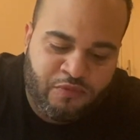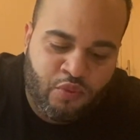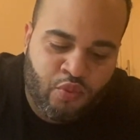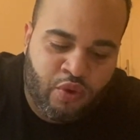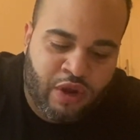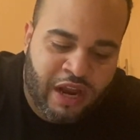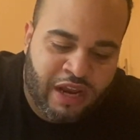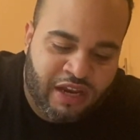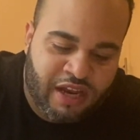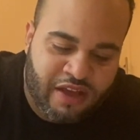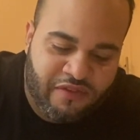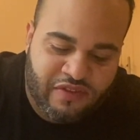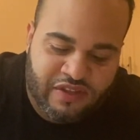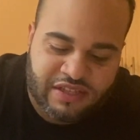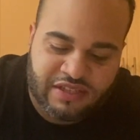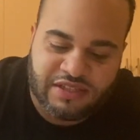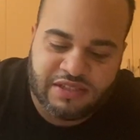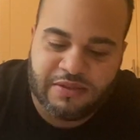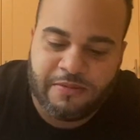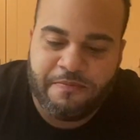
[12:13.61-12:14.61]
What I love
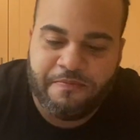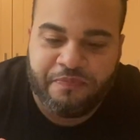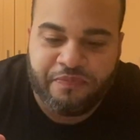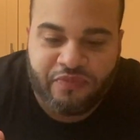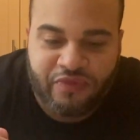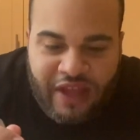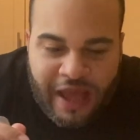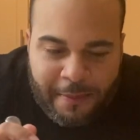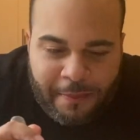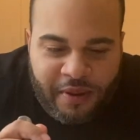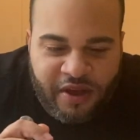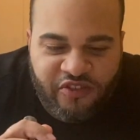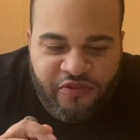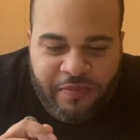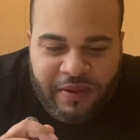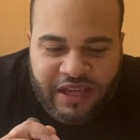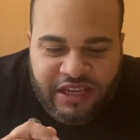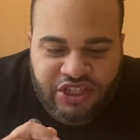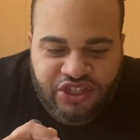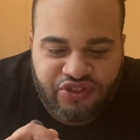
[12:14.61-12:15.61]
is that
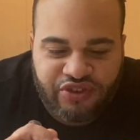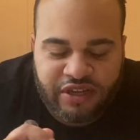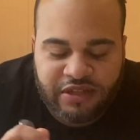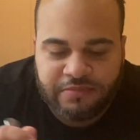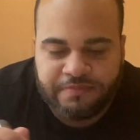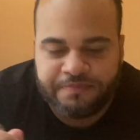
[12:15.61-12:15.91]
puff pastry.